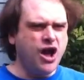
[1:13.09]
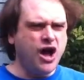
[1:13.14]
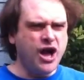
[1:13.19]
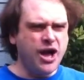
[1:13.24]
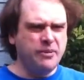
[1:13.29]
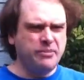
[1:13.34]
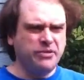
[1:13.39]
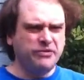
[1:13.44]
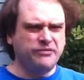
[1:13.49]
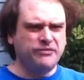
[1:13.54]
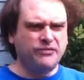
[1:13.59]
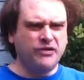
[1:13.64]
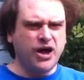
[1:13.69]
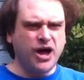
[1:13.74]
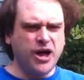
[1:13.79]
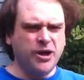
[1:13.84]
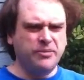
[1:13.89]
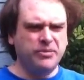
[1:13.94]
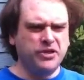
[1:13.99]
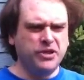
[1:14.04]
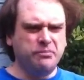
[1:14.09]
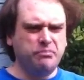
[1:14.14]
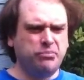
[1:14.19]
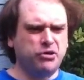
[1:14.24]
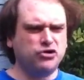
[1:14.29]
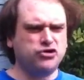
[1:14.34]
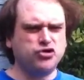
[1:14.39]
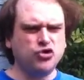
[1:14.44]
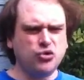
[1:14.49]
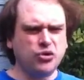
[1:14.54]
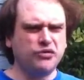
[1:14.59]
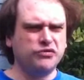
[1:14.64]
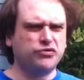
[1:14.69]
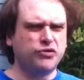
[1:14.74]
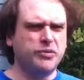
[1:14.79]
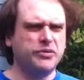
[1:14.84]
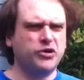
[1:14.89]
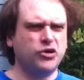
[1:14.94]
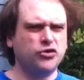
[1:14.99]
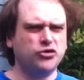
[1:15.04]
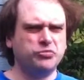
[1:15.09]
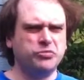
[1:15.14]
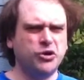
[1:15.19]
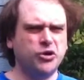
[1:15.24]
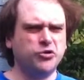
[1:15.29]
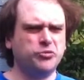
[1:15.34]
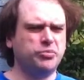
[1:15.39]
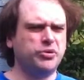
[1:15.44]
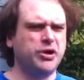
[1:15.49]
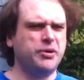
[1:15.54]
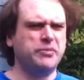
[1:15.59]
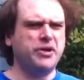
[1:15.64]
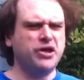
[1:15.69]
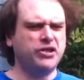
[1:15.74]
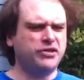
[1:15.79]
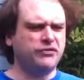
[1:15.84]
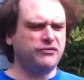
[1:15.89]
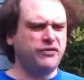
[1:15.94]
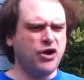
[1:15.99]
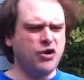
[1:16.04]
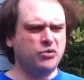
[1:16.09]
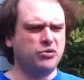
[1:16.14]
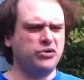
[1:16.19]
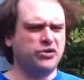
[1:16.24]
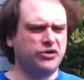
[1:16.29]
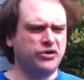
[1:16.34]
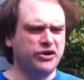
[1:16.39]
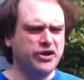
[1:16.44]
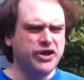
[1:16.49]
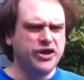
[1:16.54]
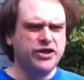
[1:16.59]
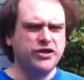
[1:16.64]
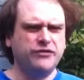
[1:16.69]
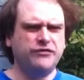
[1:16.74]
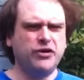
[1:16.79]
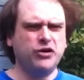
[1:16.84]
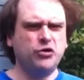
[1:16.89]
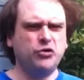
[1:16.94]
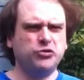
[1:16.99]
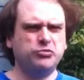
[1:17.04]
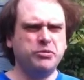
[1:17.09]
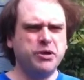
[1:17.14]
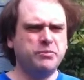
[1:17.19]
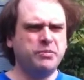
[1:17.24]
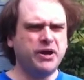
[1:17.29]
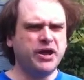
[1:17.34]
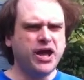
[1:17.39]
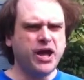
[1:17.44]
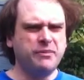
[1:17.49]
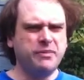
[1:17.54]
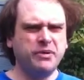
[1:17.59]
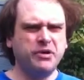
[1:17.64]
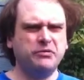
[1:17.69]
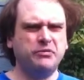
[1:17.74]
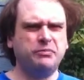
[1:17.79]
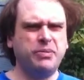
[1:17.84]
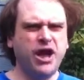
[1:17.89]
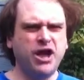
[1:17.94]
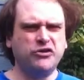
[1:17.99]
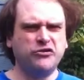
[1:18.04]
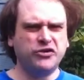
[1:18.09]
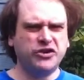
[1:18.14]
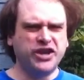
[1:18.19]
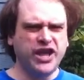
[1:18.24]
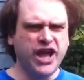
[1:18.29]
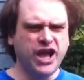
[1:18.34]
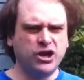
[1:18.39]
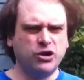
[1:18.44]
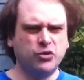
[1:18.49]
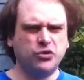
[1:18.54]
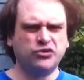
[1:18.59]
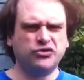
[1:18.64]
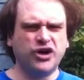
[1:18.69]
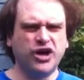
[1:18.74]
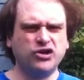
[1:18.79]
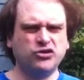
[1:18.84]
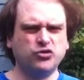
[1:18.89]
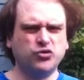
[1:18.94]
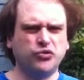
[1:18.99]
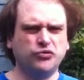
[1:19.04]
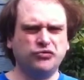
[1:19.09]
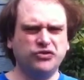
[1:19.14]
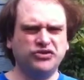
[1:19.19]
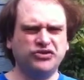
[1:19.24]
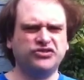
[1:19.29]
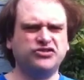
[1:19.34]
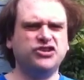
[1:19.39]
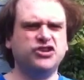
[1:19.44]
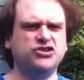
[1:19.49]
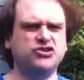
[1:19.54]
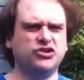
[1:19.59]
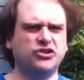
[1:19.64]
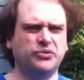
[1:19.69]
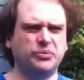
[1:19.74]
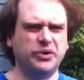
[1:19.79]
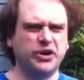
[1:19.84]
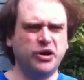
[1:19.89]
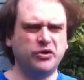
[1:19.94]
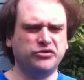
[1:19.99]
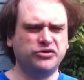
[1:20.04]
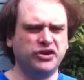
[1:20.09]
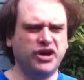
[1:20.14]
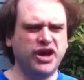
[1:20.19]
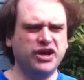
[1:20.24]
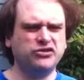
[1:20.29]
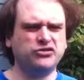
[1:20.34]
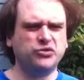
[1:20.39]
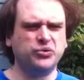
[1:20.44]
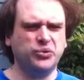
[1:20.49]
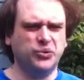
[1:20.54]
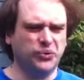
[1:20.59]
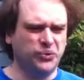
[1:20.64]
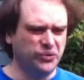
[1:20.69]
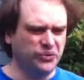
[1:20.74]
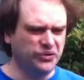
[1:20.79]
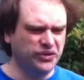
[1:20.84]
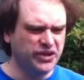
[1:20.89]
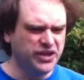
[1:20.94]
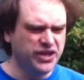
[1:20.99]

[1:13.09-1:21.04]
I am the pursuer of ceramic telescope mirrors, but I'm not the founder. The founder was made by a guy named Patrick Cannon, who was a high school physics teacher when I was in high school.